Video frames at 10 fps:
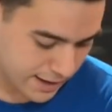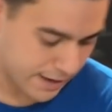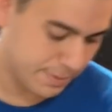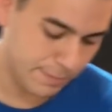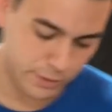
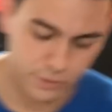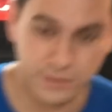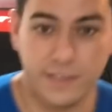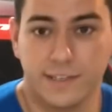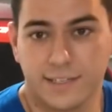People use
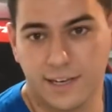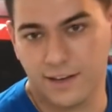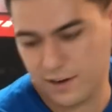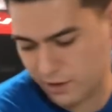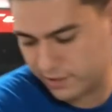these
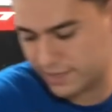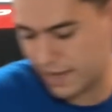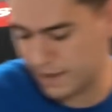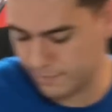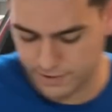all the
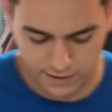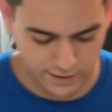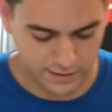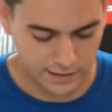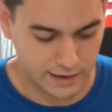time
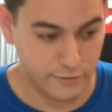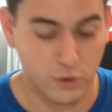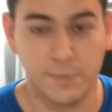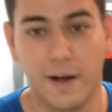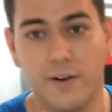on a lot of
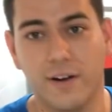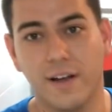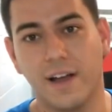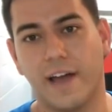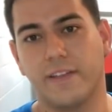horsepower,
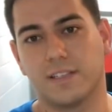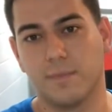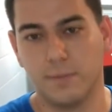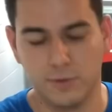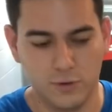and then some
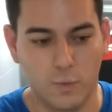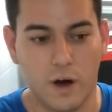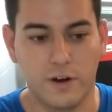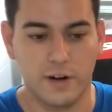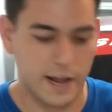people do
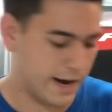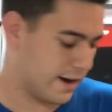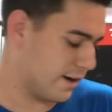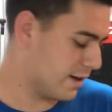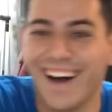water to
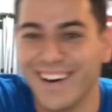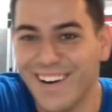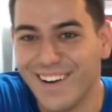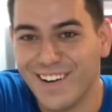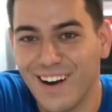air. On
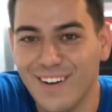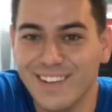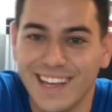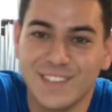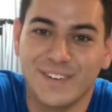our car,
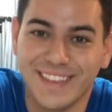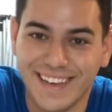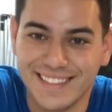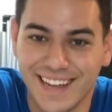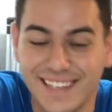we like doing
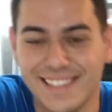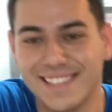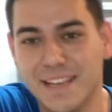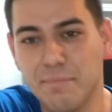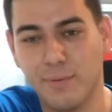things nice and
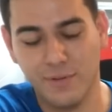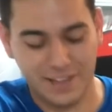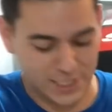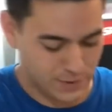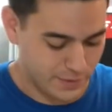simple.
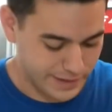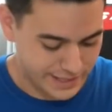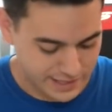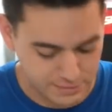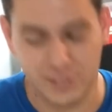That's why we
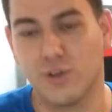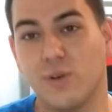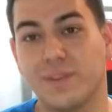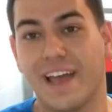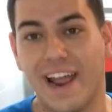ended up just going
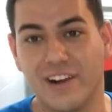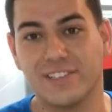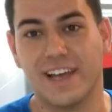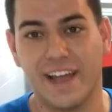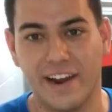with the air
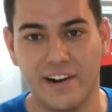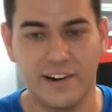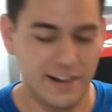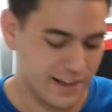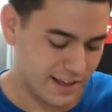to air.
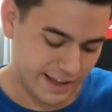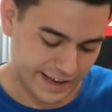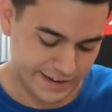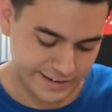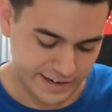And